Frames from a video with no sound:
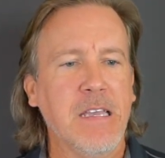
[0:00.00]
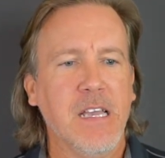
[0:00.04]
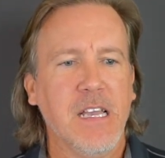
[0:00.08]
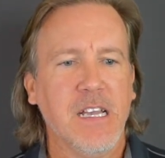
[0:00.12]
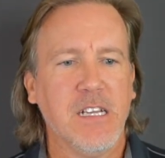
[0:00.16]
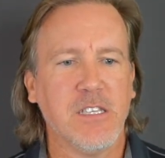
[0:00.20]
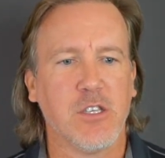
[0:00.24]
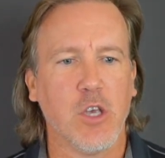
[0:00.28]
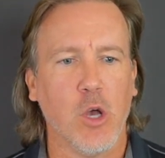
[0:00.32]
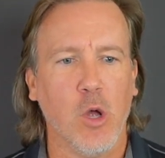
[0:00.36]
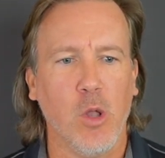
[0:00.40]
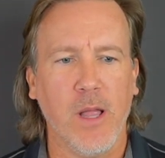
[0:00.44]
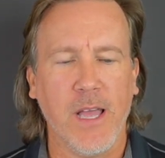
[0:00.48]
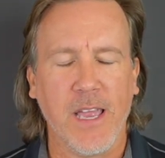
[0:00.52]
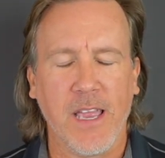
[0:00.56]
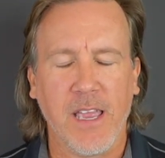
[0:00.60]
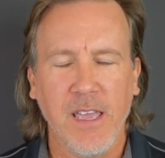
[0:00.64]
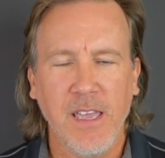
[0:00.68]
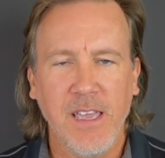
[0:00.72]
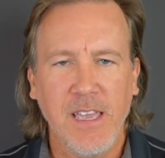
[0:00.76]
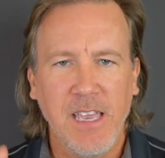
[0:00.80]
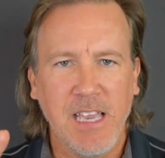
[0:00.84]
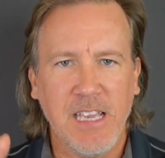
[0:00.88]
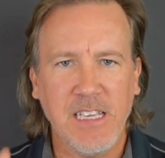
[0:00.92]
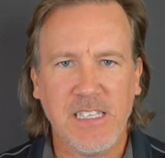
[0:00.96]
And so
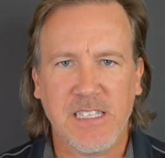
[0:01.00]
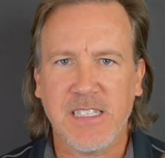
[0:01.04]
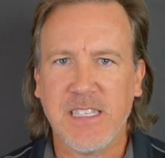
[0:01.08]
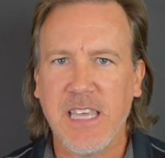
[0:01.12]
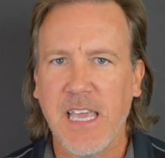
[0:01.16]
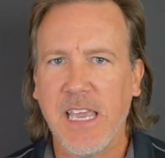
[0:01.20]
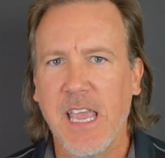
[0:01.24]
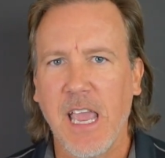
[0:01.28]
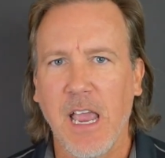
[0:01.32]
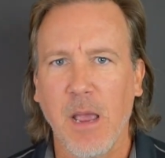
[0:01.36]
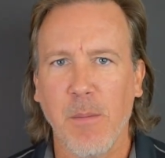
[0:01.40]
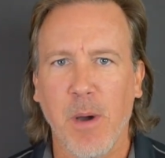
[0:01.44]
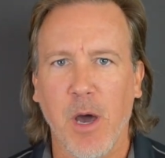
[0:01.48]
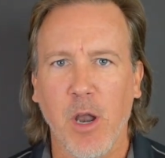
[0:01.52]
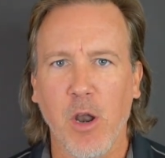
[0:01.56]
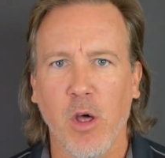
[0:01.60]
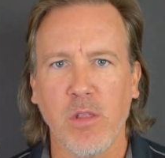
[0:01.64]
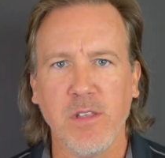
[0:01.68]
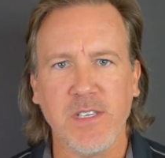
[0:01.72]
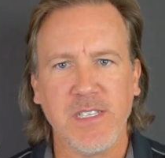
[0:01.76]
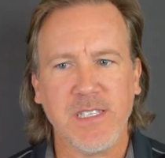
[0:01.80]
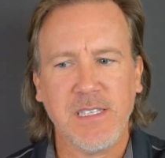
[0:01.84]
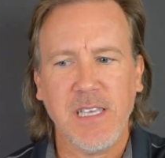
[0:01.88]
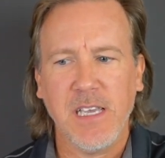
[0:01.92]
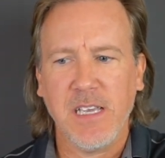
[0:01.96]
he's thinking about all
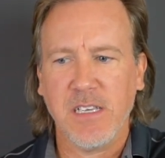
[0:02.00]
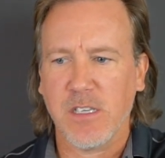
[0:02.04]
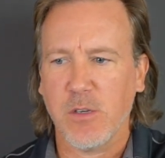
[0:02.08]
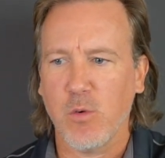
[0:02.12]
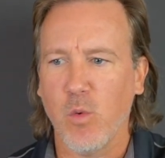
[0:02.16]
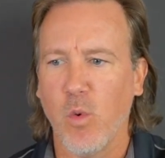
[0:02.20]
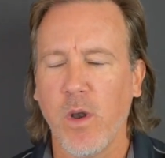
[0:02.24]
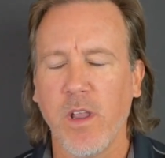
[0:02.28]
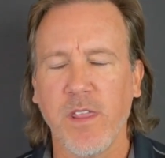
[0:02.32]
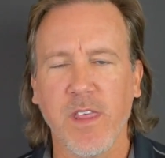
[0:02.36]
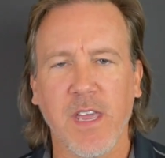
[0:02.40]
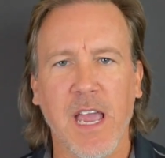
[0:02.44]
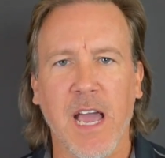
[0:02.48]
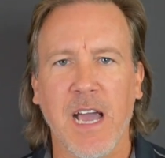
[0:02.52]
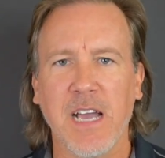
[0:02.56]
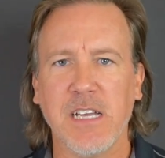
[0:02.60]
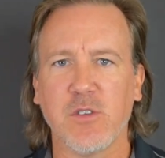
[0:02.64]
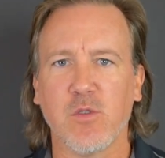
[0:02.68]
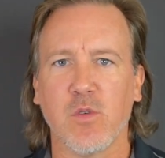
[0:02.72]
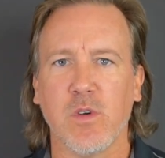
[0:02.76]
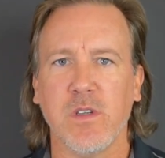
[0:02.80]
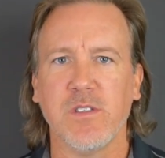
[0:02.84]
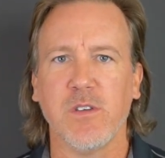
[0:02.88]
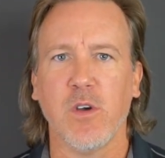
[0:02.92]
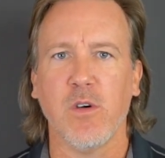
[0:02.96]
these things, and one of the guys
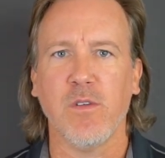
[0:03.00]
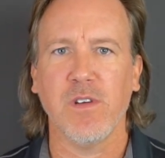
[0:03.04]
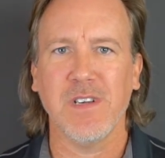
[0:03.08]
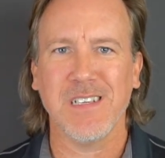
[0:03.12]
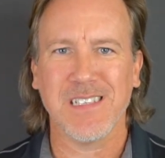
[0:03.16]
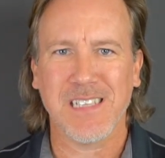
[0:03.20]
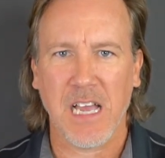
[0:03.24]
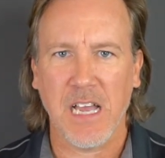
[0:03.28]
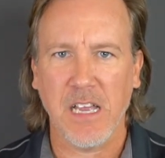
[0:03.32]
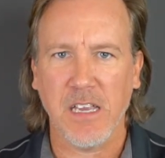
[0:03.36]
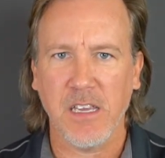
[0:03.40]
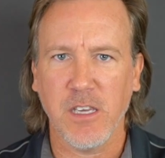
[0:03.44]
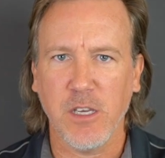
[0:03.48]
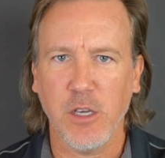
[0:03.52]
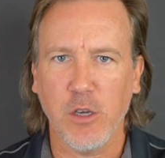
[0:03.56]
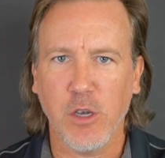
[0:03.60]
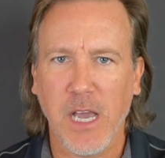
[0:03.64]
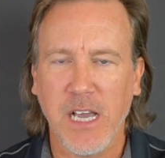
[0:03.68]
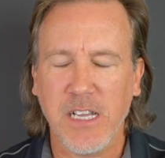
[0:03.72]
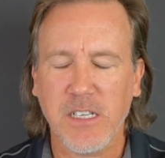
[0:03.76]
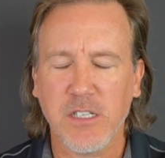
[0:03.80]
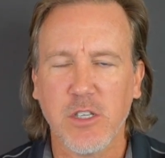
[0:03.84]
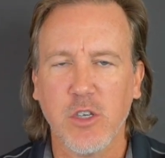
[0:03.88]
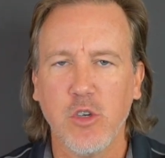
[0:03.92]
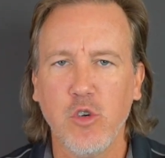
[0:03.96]
runs over, you
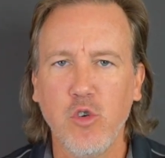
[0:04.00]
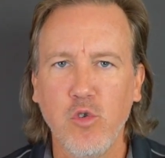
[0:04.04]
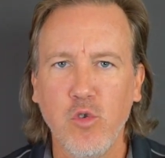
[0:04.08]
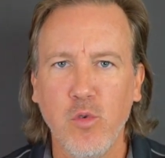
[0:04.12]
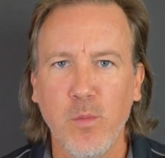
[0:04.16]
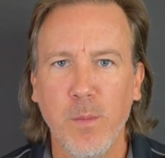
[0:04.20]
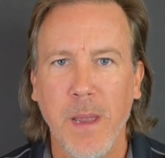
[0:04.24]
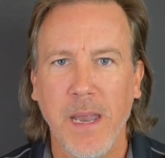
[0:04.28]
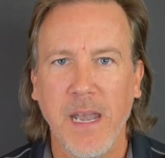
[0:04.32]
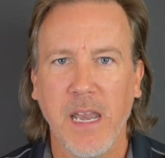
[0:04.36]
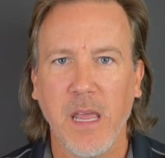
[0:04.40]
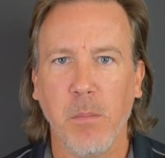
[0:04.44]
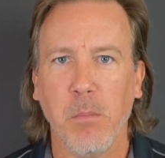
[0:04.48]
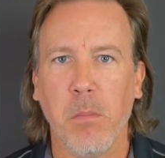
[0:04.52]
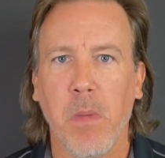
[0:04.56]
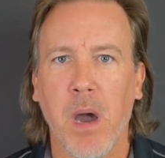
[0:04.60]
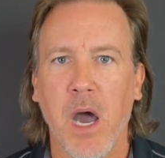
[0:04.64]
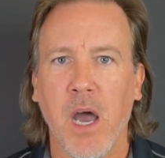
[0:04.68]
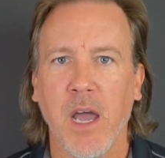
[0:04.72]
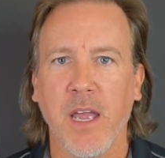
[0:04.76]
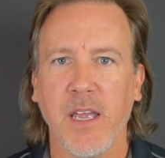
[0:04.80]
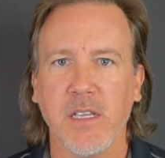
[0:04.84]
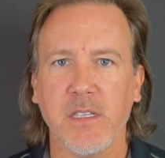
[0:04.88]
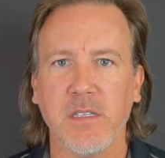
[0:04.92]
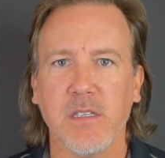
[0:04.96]
got too many
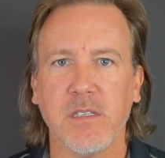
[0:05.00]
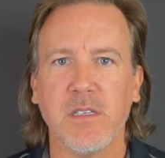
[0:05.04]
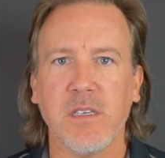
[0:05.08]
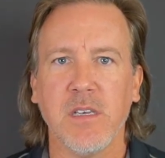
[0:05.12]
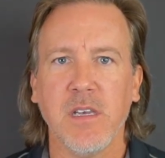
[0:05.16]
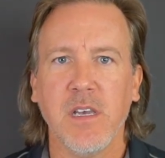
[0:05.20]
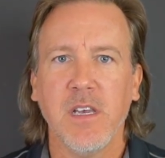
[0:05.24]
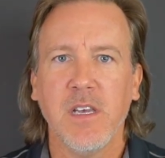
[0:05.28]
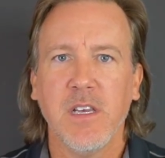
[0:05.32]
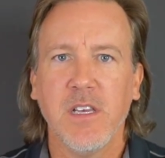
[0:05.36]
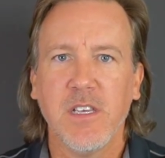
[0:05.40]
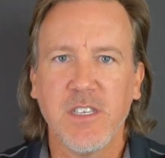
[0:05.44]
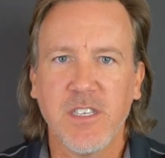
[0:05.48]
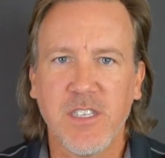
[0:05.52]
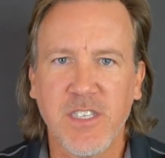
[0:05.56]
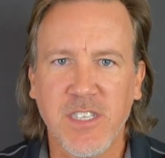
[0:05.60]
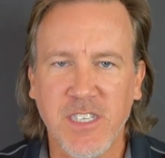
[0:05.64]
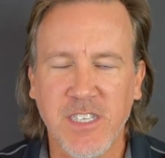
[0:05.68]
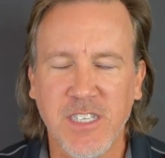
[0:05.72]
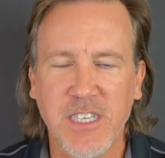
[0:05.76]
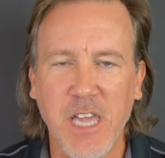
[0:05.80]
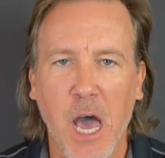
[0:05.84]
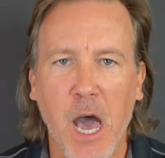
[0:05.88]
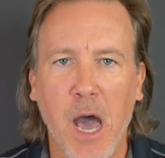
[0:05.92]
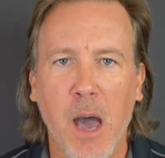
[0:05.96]
minds.
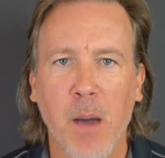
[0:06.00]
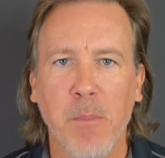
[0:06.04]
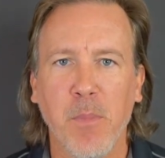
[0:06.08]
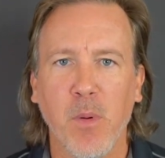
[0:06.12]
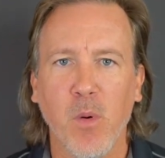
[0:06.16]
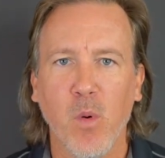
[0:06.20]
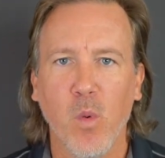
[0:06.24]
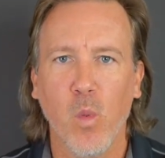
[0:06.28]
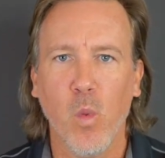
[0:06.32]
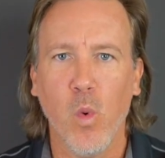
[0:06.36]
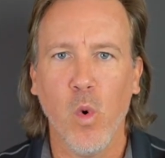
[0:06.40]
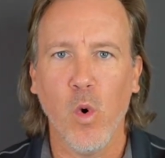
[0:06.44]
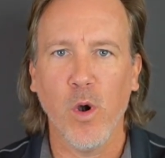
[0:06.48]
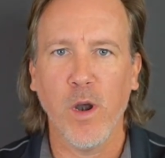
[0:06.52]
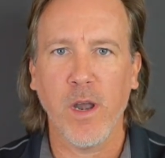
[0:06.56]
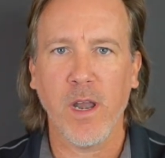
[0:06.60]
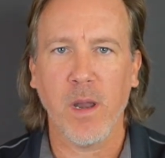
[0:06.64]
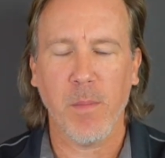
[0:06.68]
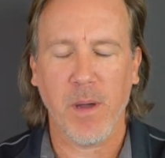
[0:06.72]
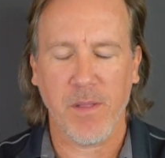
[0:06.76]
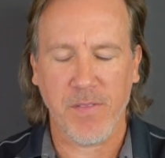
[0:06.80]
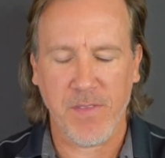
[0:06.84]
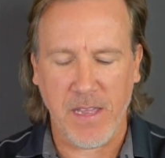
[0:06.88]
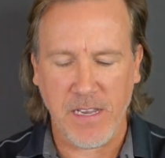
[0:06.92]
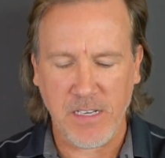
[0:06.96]
Stop worrying
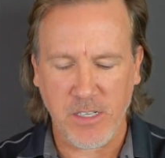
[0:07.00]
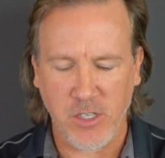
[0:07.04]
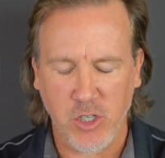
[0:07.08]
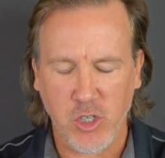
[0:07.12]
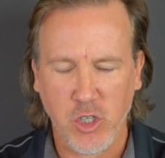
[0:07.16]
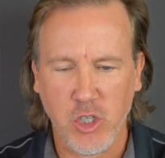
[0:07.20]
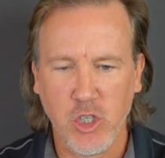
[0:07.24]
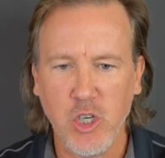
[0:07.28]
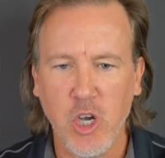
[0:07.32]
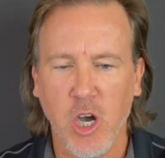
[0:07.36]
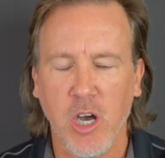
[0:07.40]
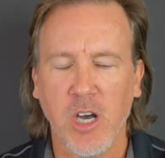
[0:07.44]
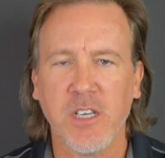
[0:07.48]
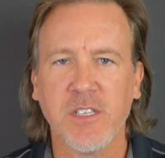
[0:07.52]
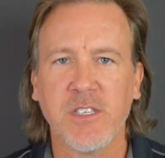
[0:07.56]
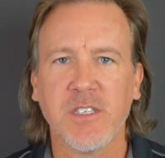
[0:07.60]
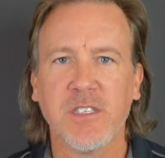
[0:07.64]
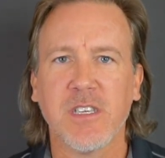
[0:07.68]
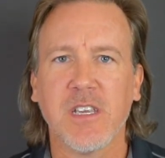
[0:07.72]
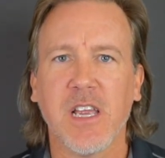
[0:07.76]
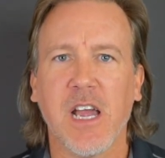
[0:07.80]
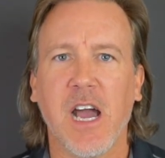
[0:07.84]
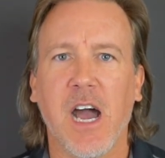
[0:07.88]
about that. Just